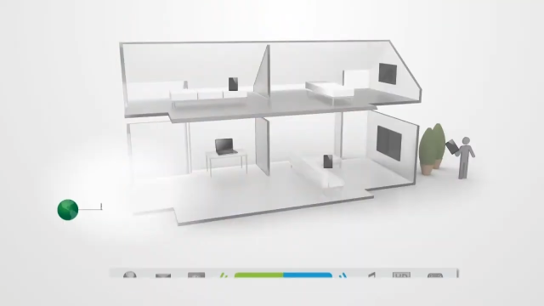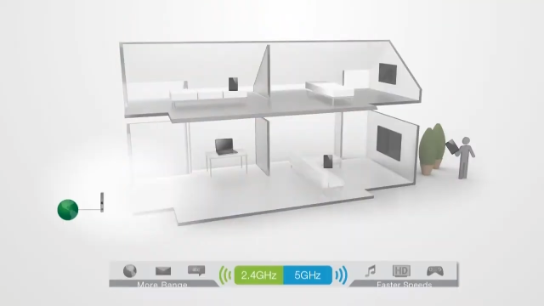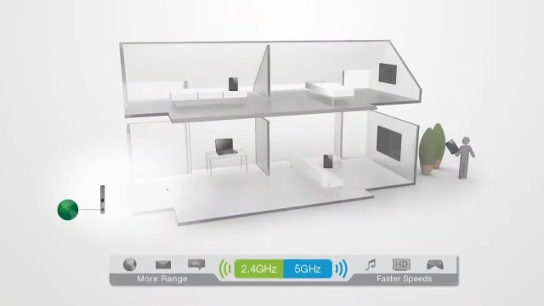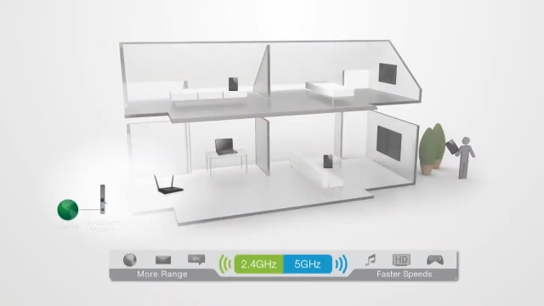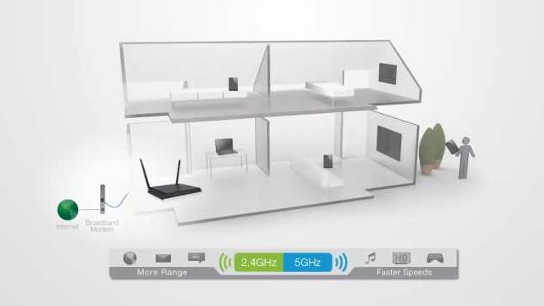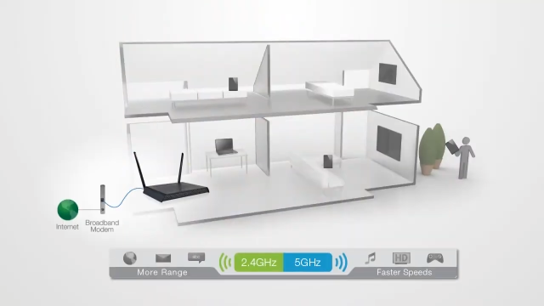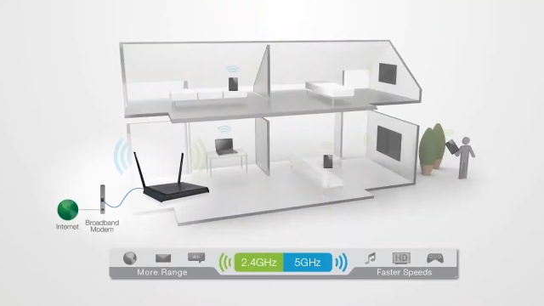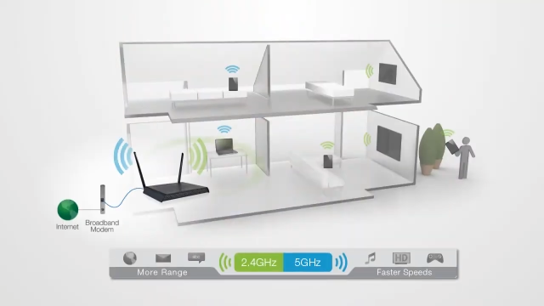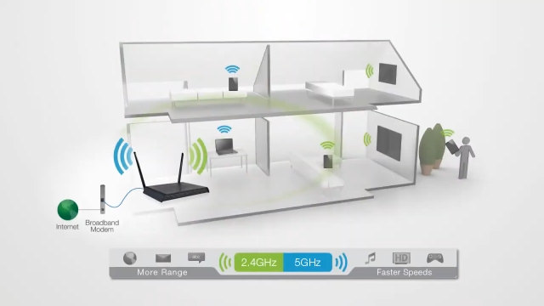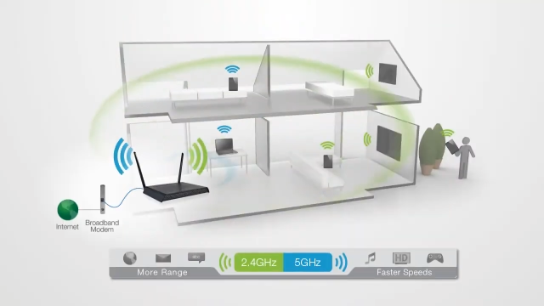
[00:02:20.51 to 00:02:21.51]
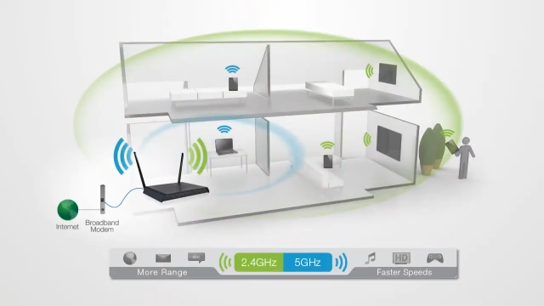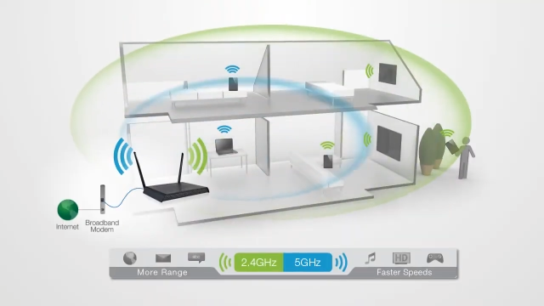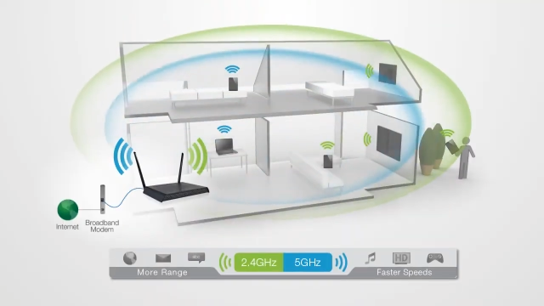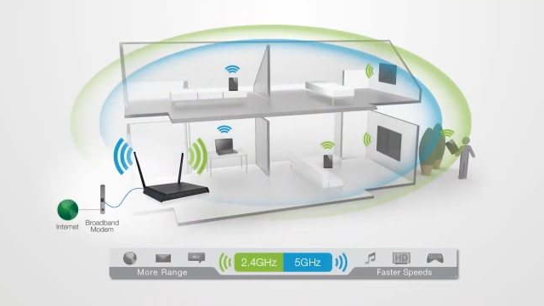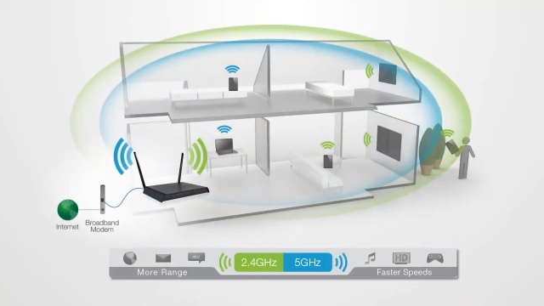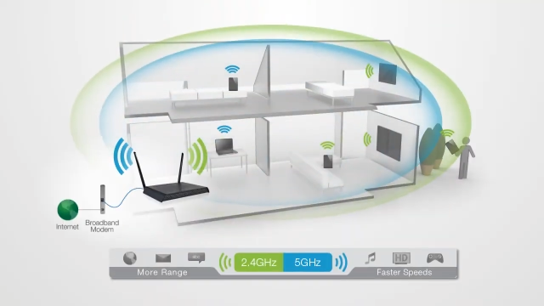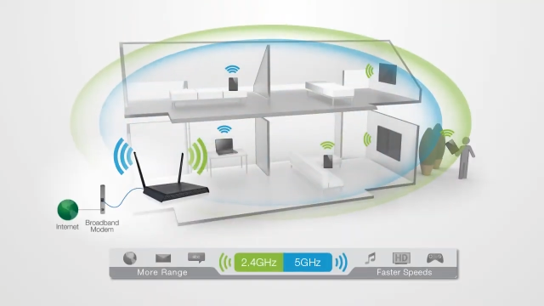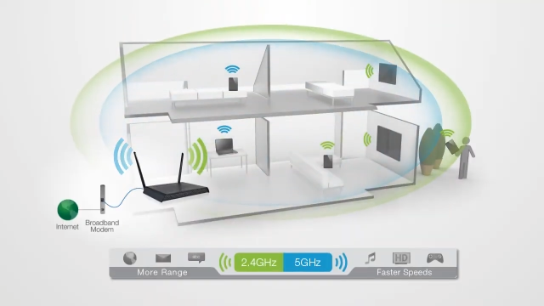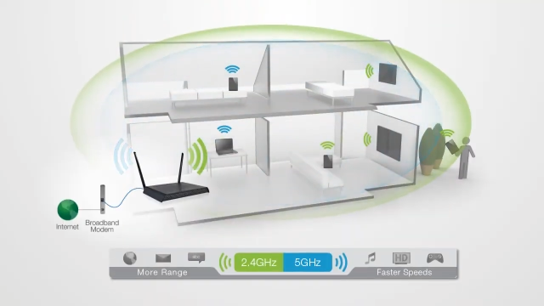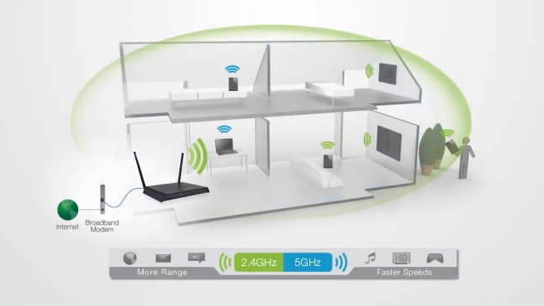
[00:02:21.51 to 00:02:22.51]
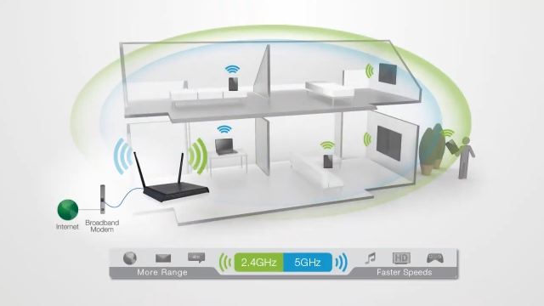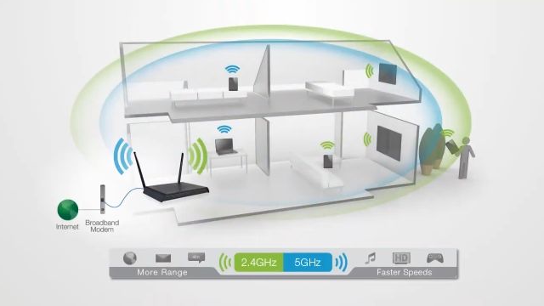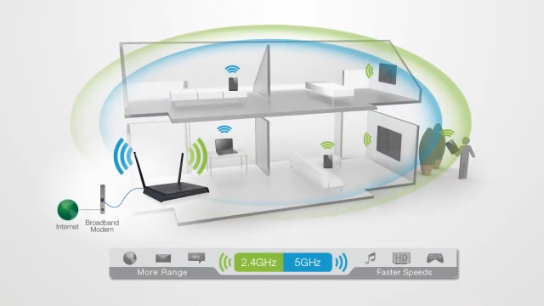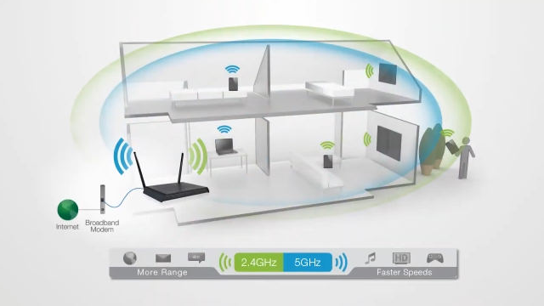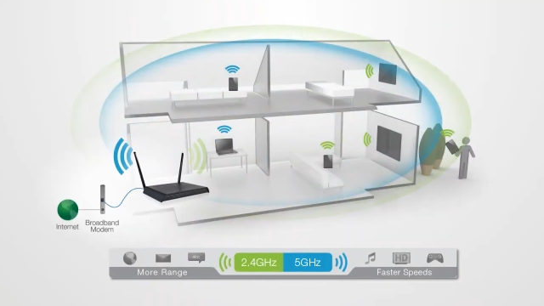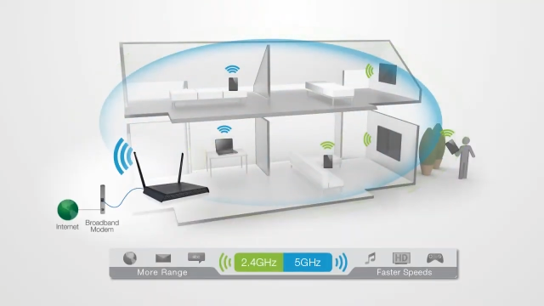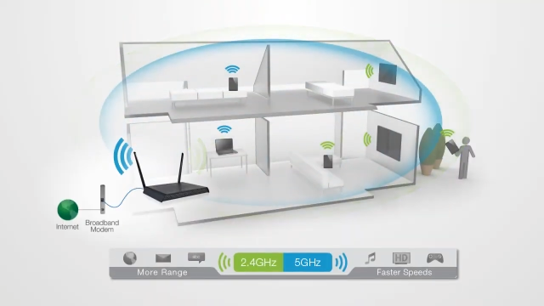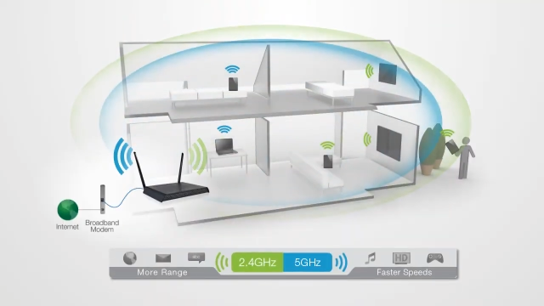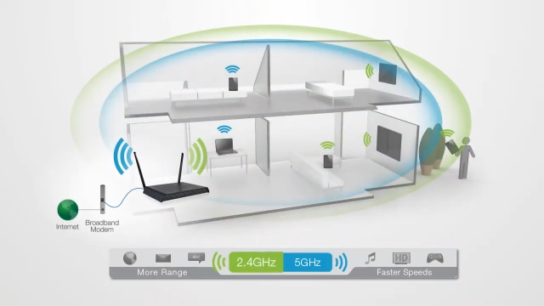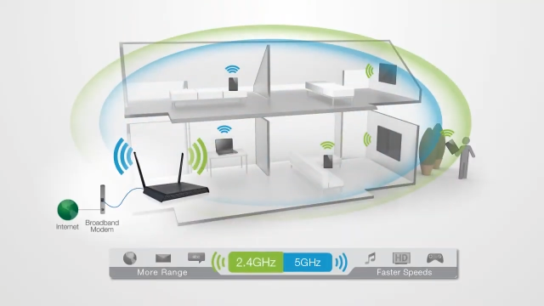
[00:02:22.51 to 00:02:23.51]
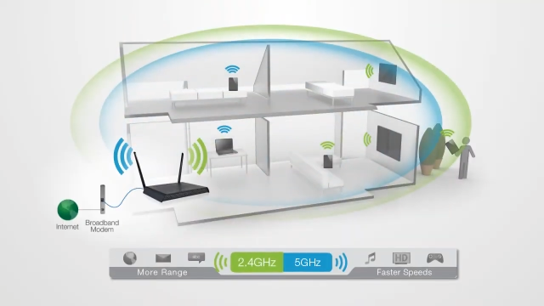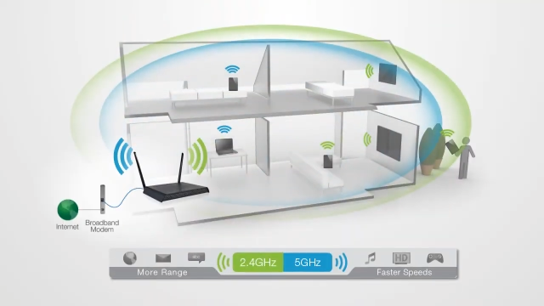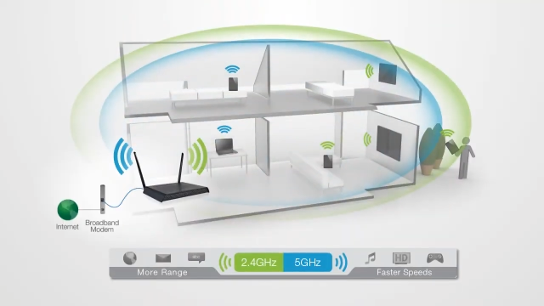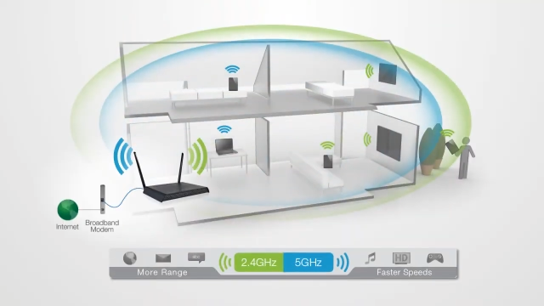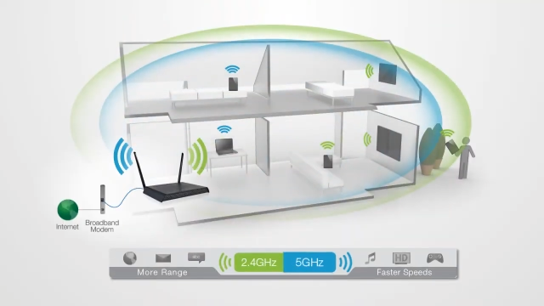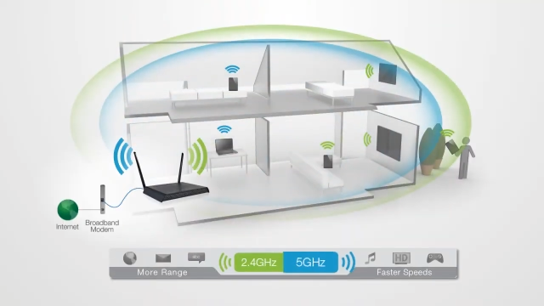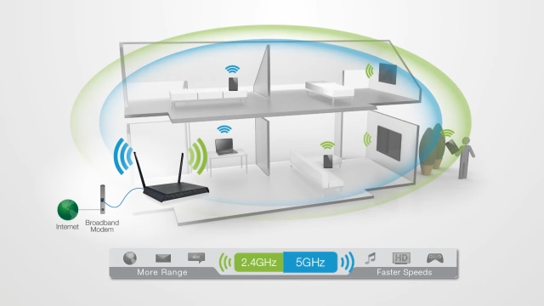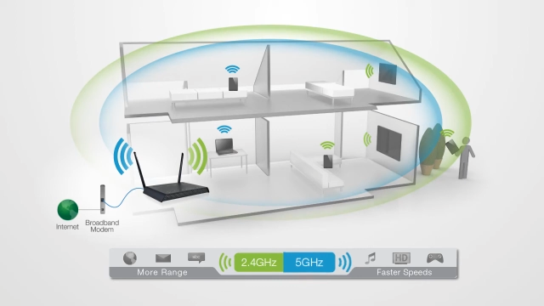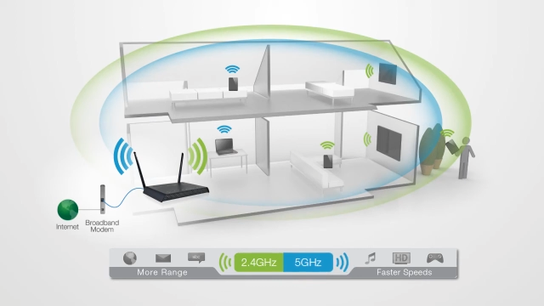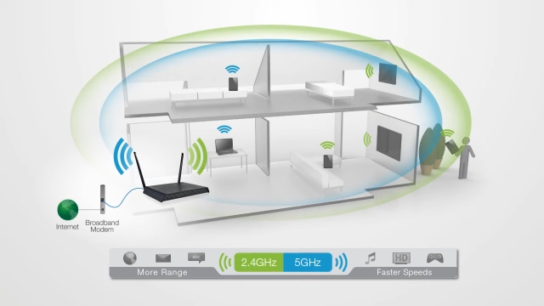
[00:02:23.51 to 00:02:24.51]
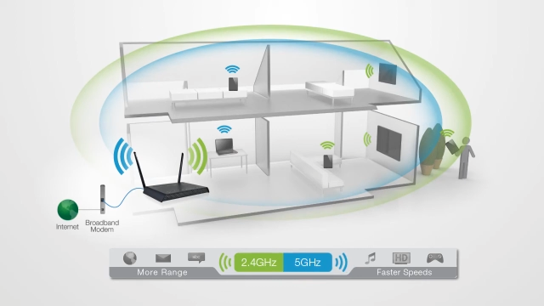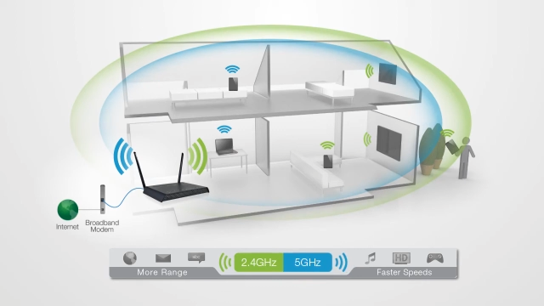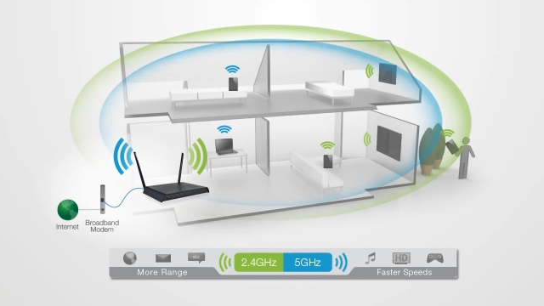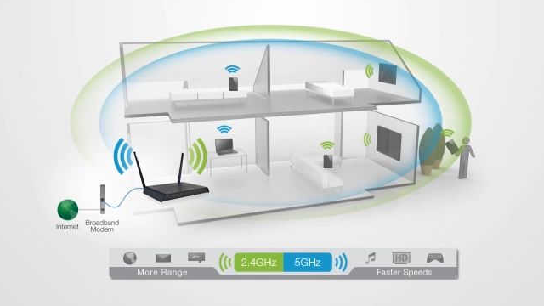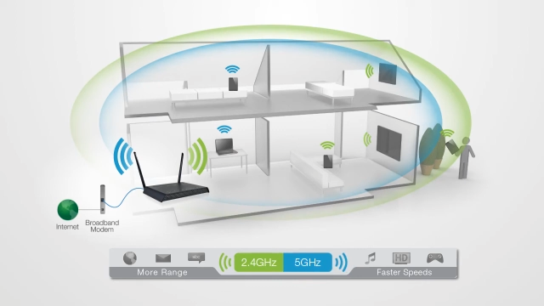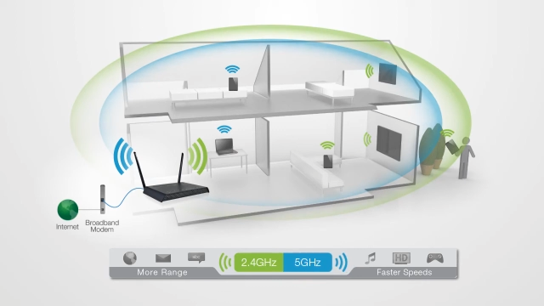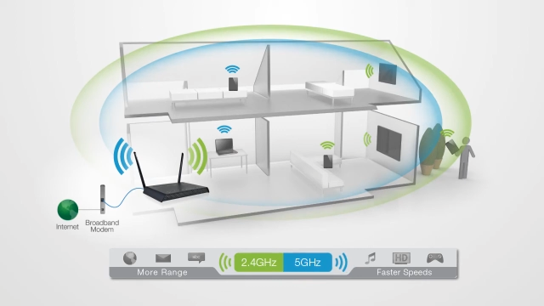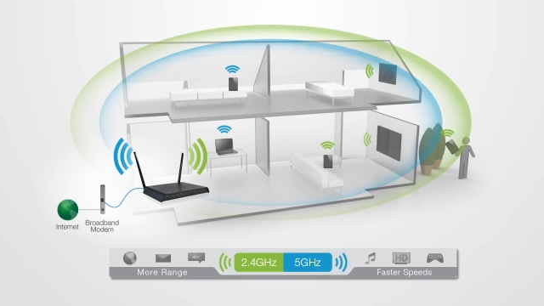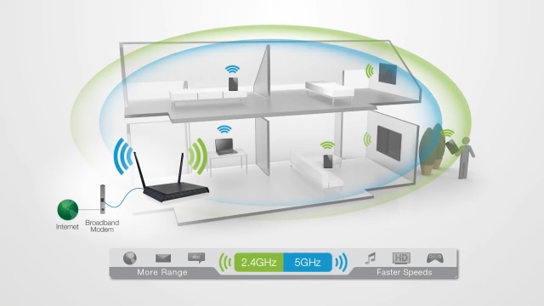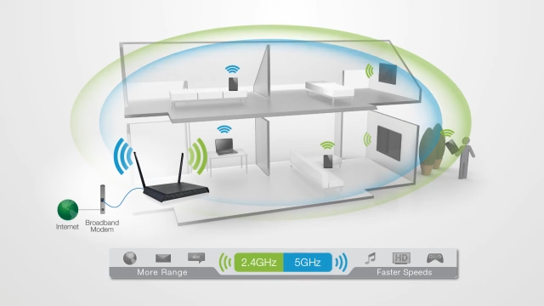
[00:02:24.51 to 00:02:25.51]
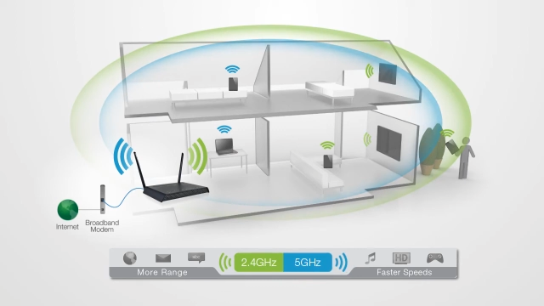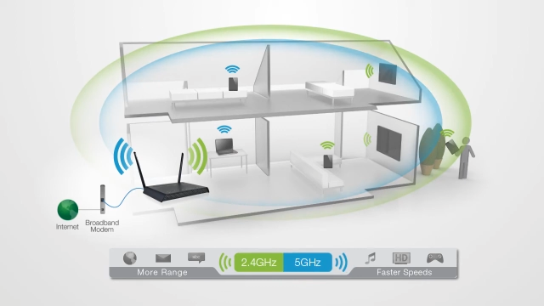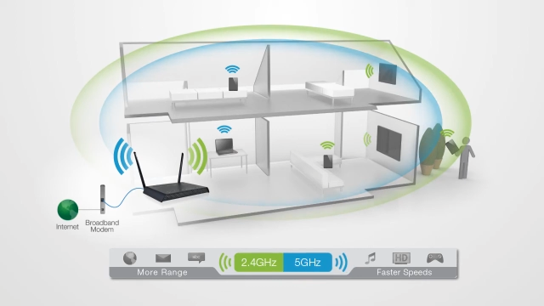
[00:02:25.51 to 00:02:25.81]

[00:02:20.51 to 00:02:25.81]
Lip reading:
Nobody's mouth can be seen.